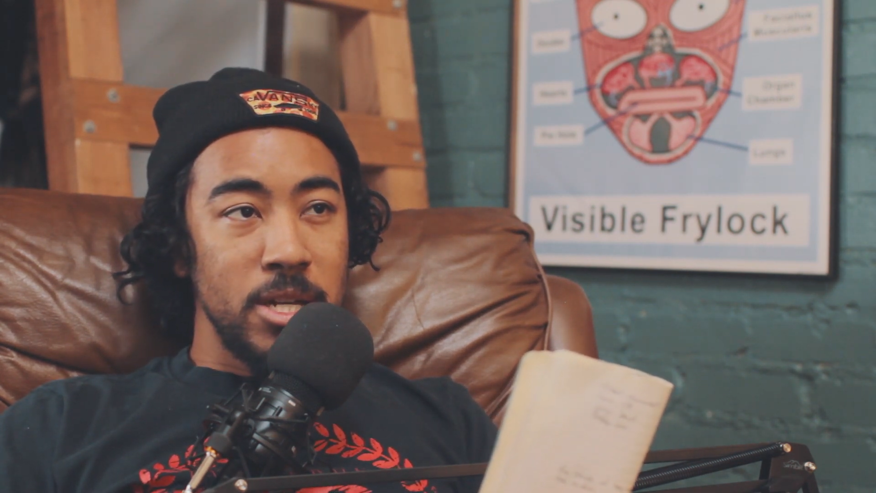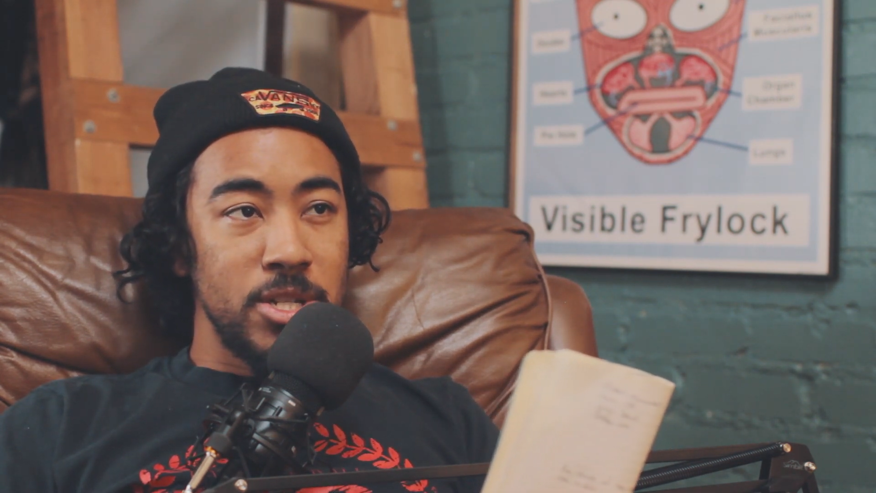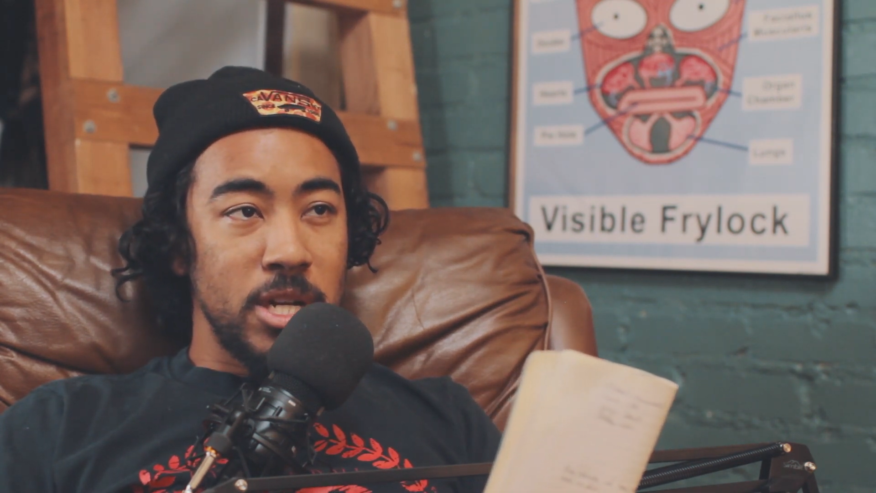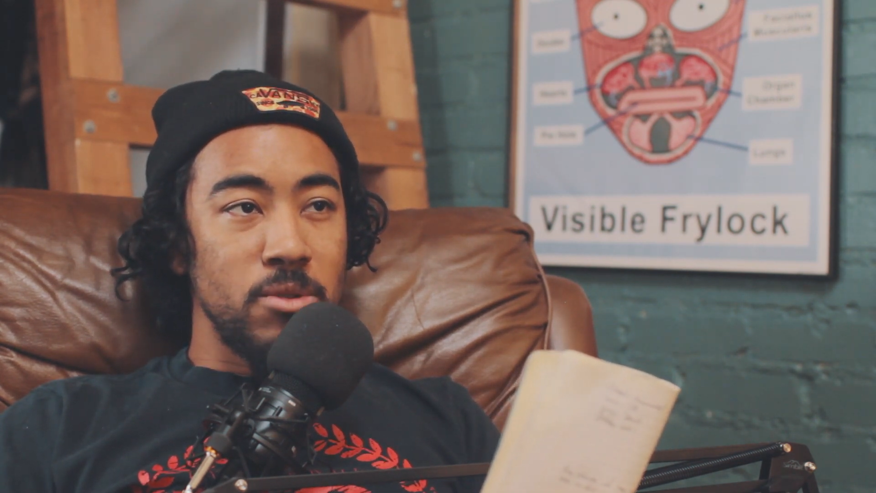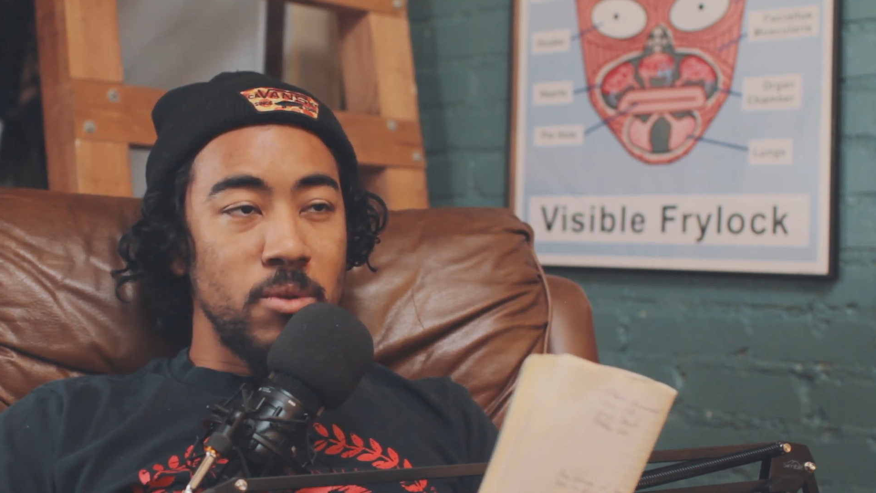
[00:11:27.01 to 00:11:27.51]

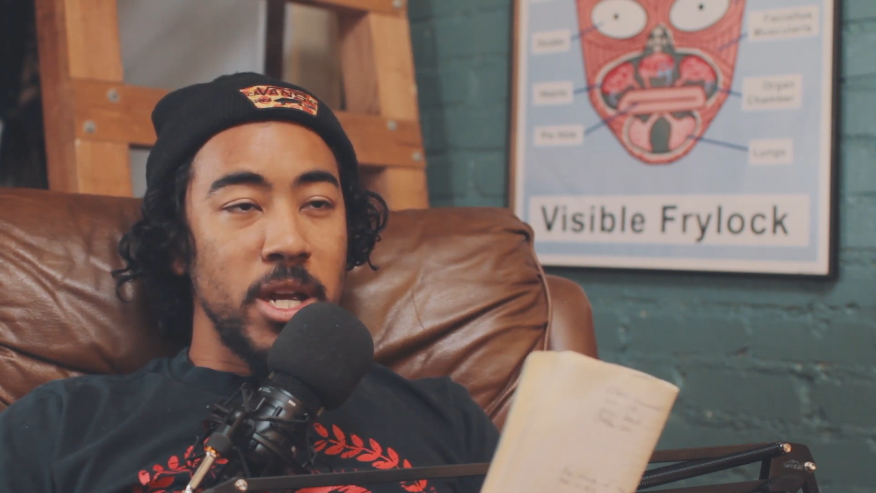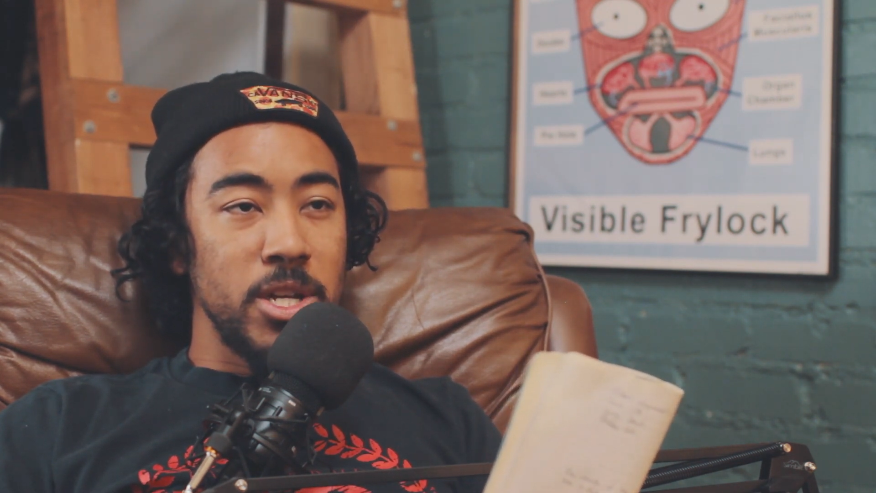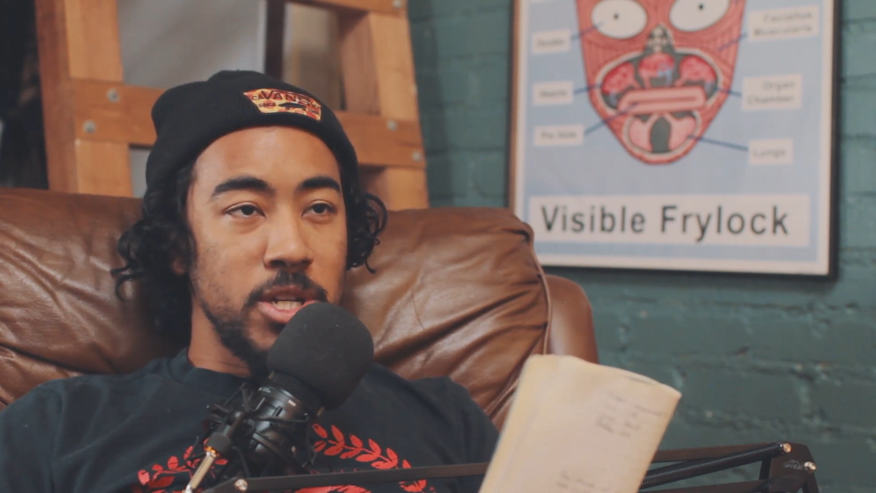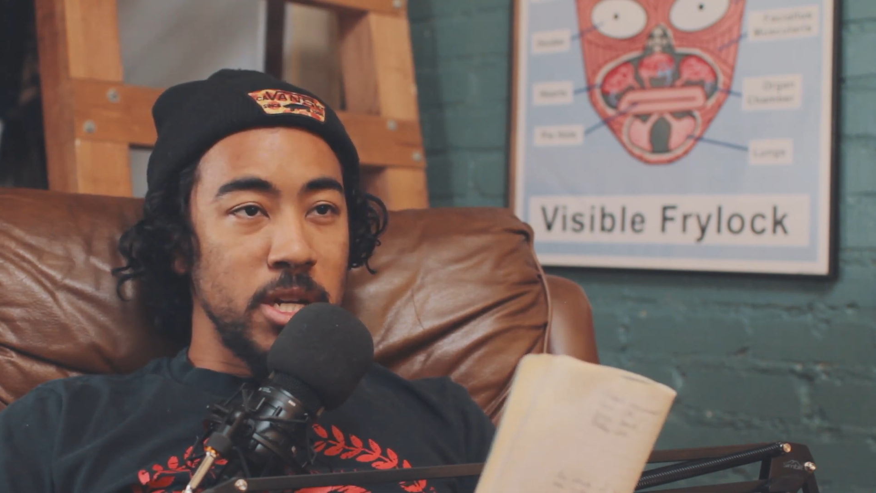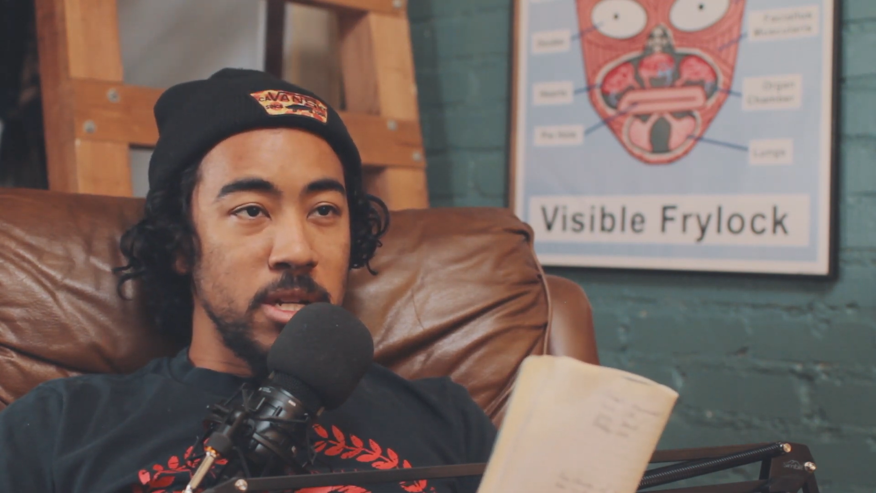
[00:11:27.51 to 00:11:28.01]

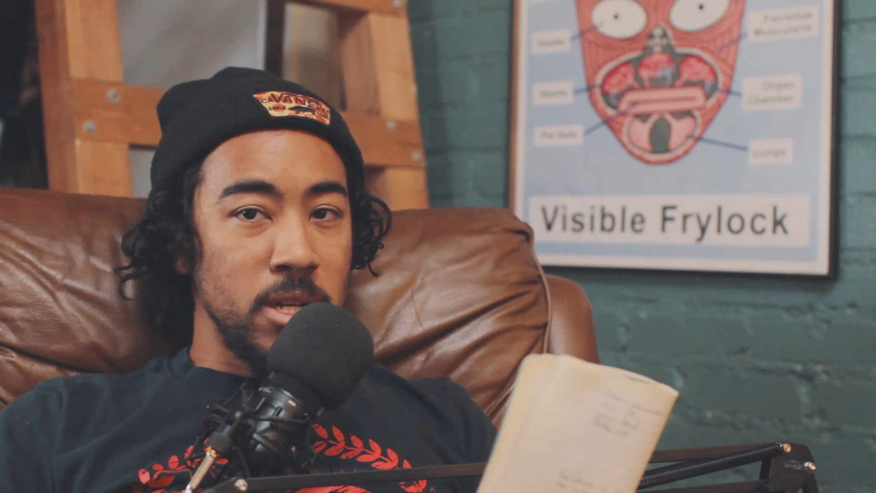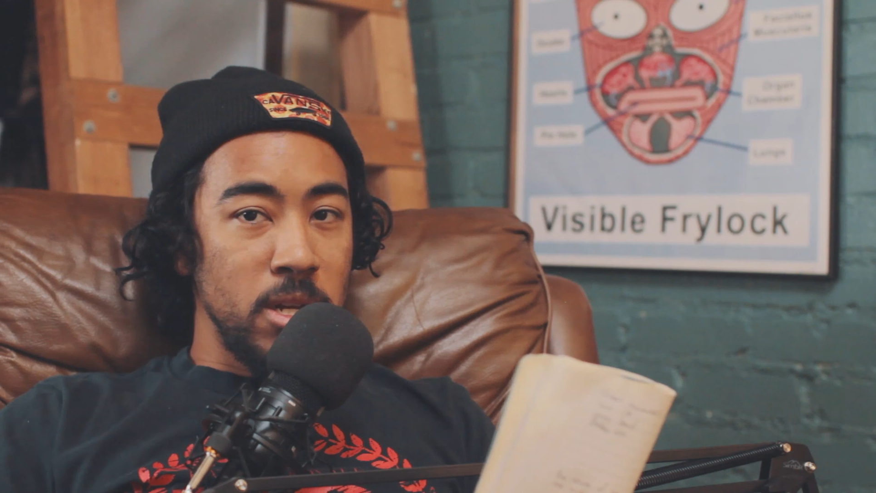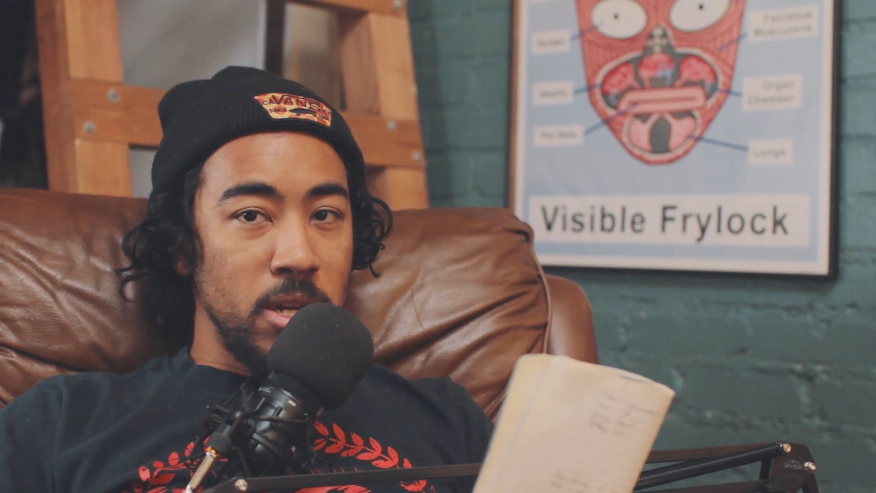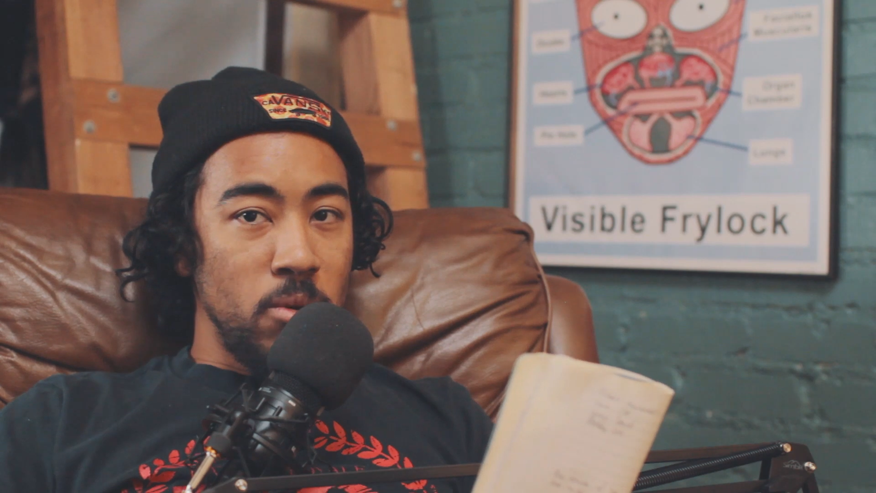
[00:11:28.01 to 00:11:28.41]
generation